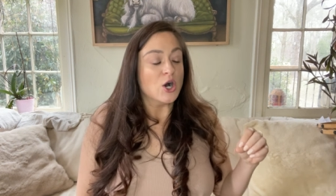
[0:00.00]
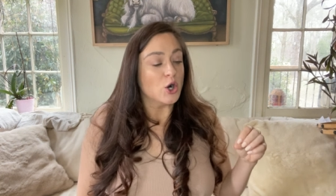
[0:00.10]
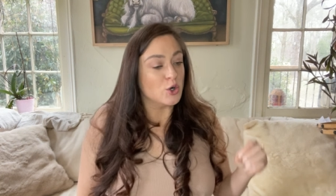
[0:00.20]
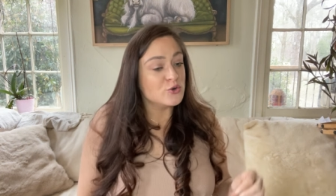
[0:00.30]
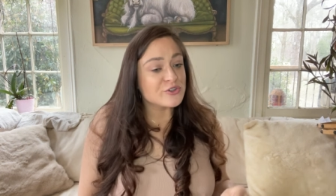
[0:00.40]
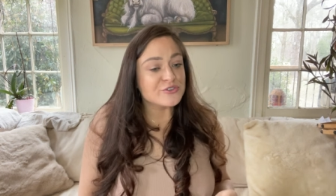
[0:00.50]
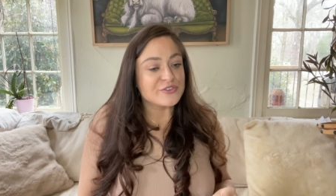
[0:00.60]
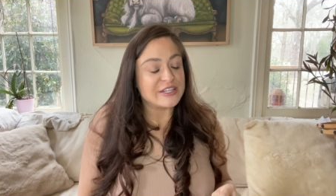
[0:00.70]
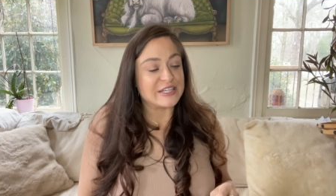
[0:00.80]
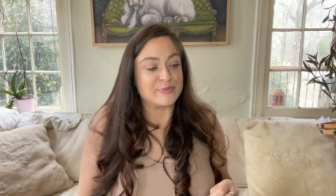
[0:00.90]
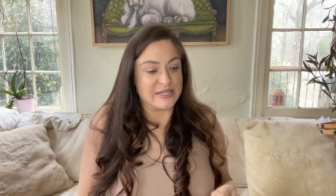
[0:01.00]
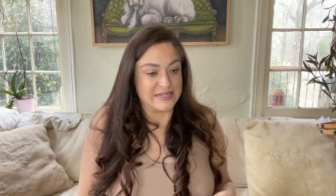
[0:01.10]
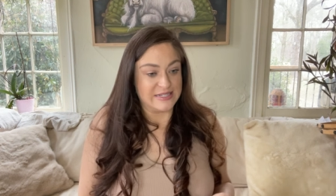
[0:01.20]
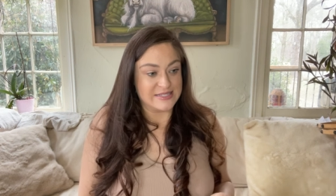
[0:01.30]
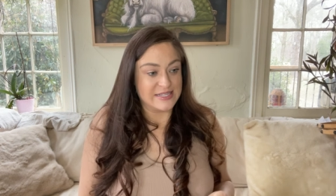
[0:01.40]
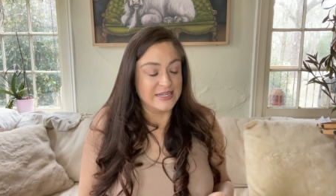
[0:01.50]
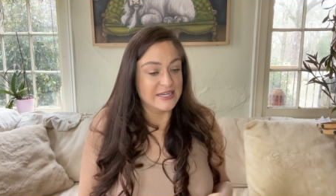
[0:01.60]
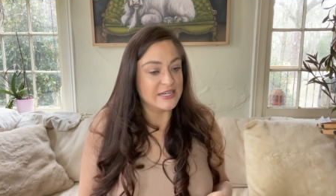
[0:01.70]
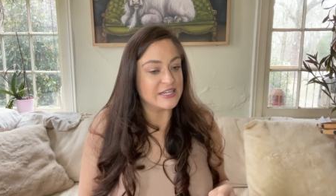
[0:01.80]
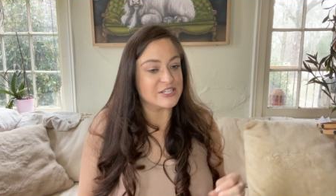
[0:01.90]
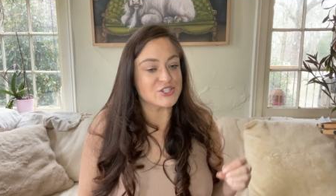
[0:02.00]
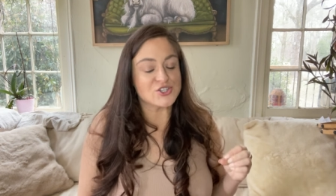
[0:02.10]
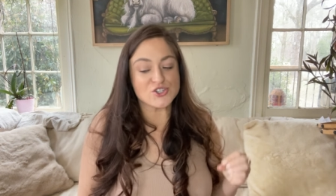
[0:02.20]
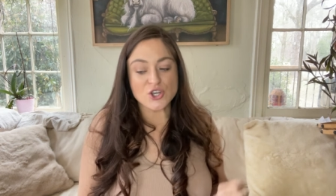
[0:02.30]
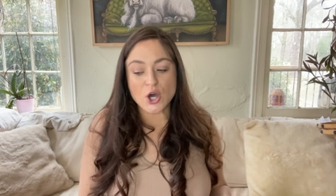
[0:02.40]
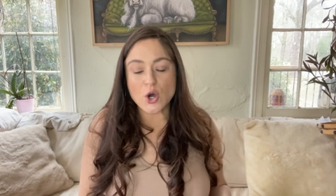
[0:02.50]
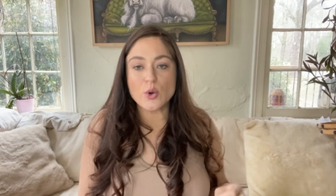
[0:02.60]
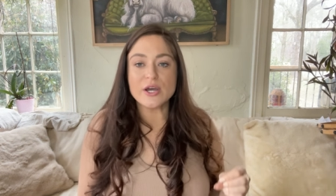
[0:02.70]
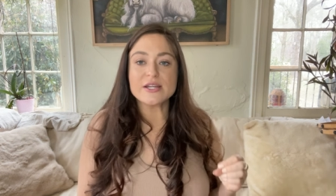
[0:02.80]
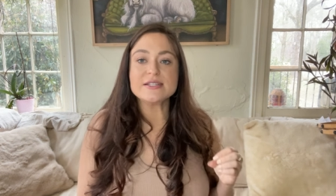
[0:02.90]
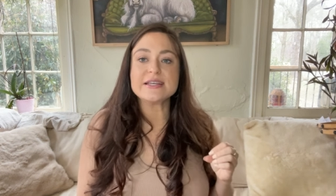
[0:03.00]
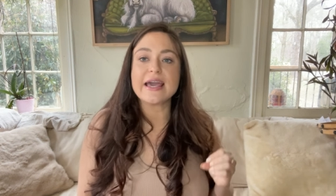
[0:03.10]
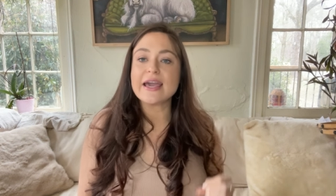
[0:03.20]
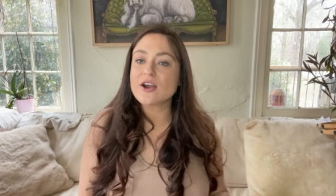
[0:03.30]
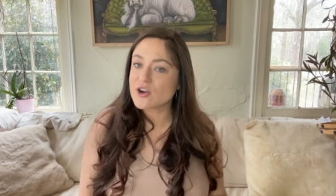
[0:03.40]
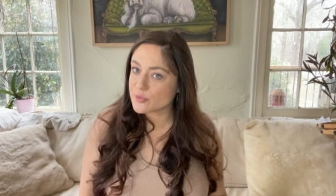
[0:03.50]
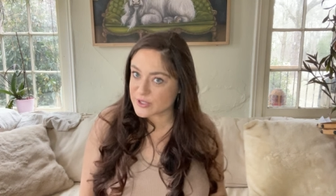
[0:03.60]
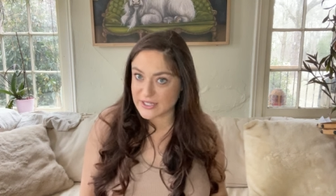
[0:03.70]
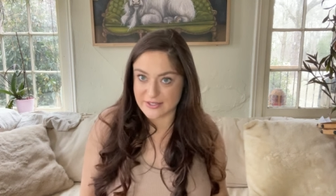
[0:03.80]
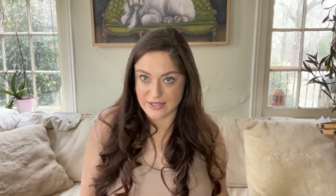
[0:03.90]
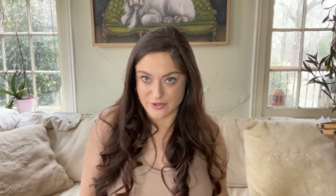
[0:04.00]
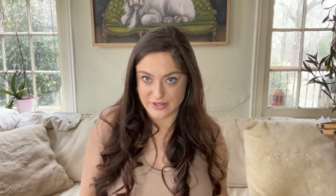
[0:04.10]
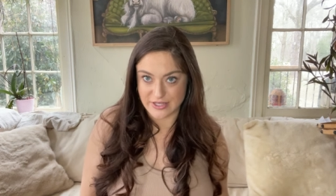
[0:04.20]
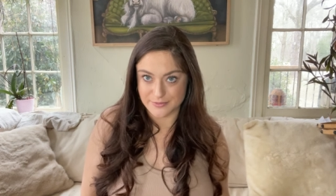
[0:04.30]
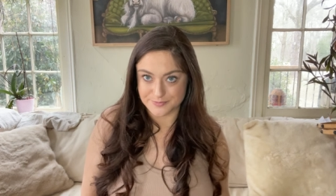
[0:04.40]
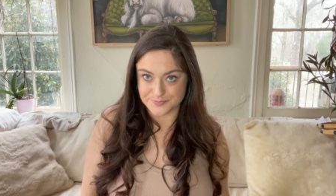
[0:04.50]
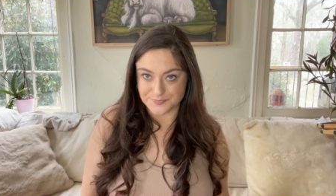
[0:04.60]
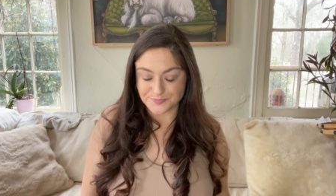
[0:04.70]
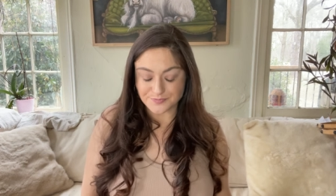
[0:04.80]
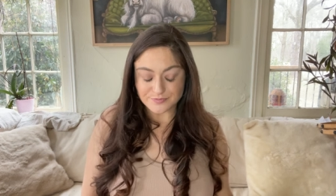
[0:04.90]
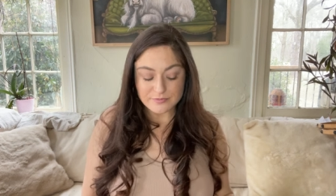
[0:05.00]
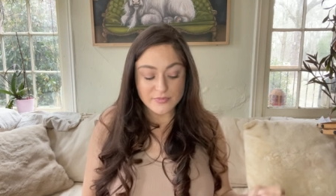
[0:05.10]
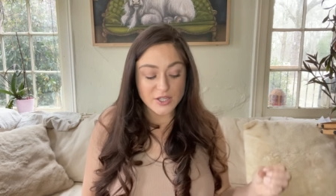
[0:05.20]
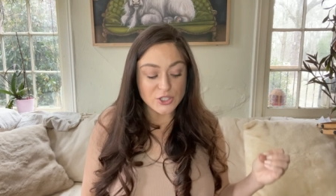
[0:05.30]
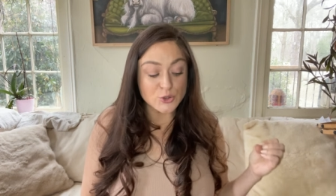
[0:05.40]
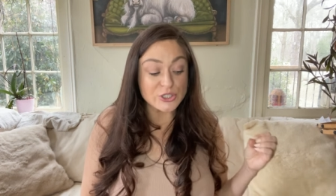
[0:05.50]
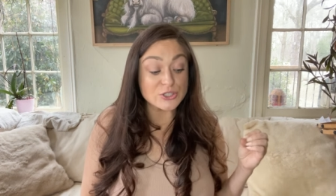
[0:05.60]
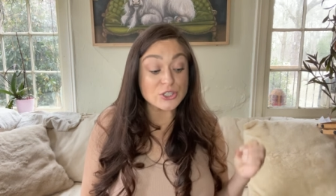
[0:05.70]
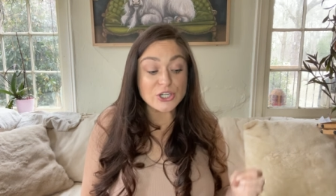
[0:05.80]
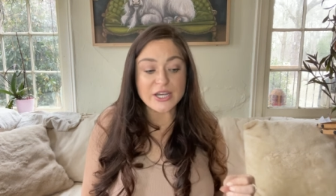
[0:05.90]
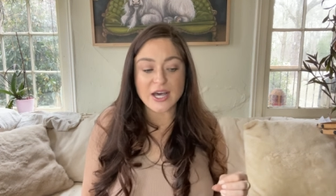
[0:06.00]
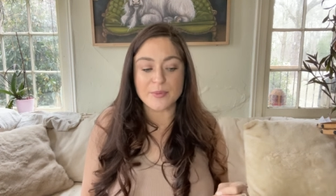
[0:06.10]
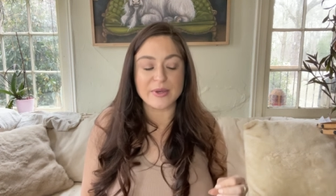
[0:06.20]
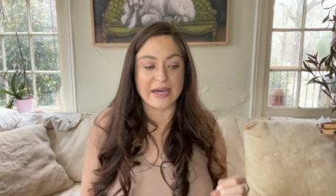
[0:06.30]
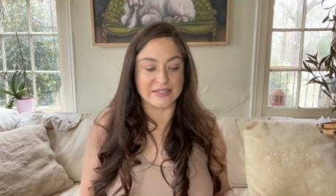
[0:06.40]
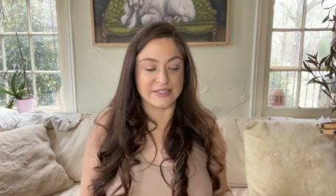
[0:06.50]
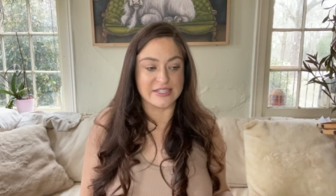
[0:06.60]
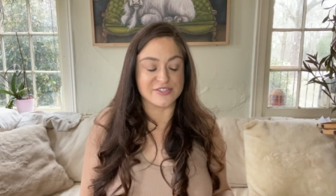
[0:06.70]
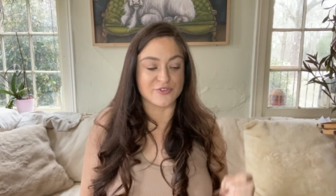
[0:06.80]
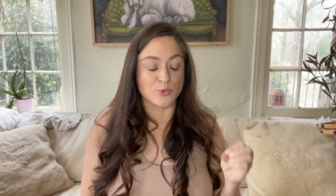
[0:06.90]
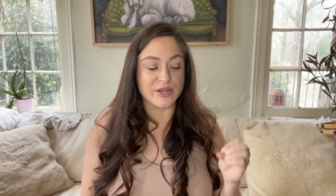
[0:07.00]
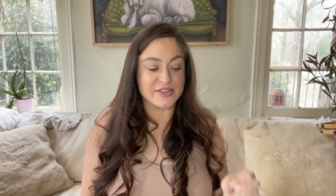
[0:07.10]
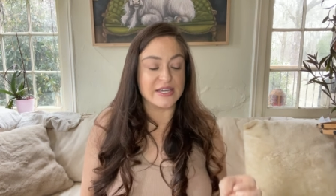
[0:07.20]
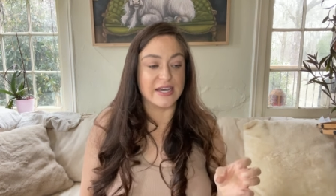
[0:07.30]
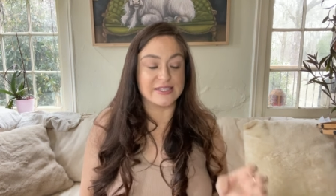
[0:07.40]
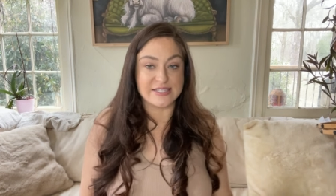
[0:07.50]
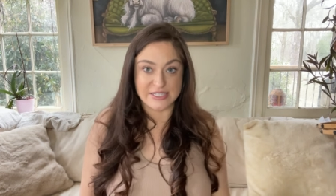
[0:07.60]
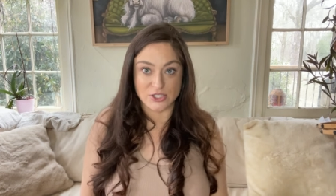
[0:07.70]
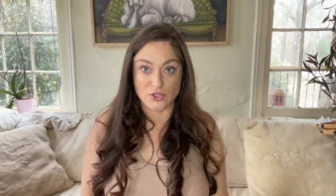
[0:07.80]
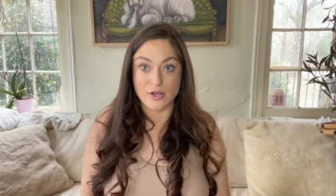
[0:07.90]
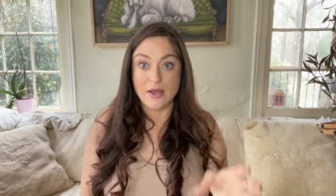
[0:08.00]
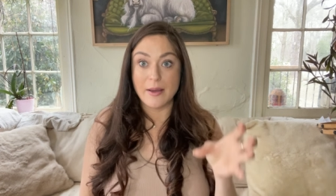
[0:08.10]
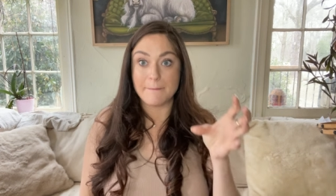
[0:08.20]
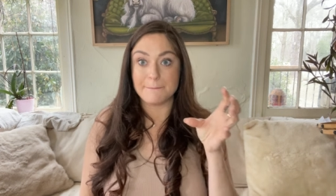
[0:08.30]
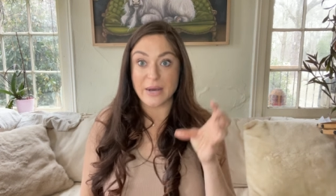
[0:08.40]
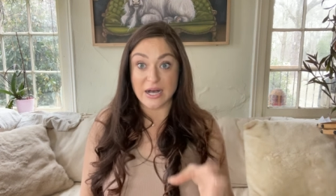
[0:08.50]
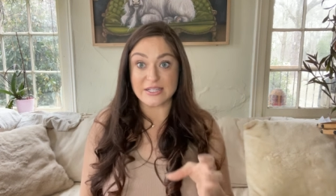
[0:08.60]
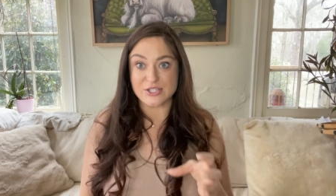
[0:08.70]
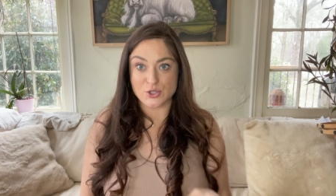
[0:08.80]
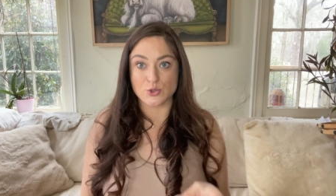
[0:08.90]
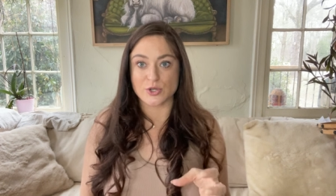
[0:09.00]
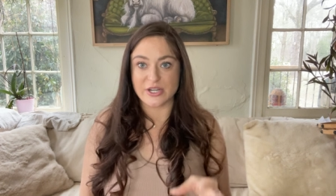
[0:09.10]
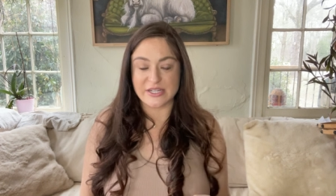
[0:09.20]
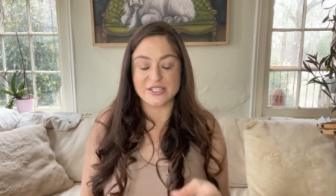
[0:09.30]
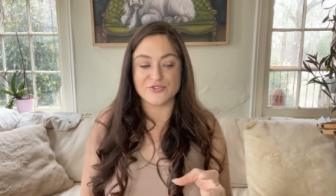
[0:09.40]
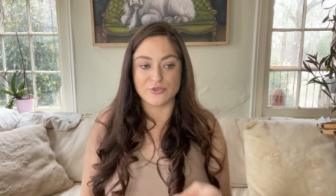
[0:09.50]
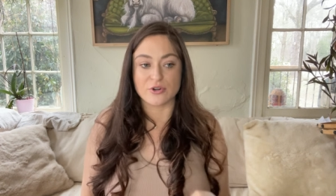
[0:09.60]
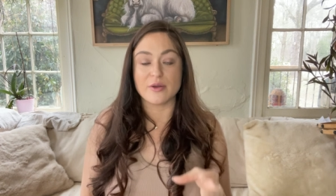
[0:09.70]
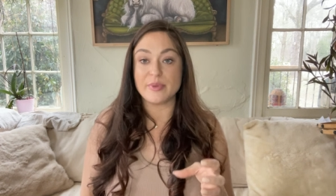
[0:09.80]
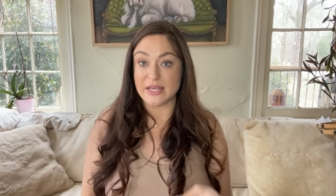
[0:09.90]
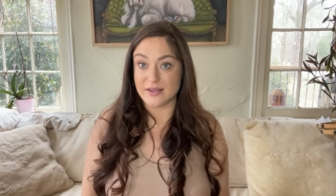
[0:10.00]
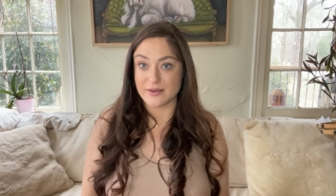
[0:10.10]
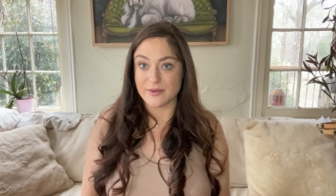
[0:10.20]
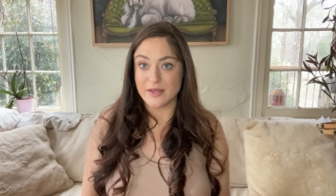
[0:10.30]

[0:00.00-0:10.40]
Overfeeding pigs is so terribly unhealthy. You can look up guidelines for what the ideal body score is for a pig.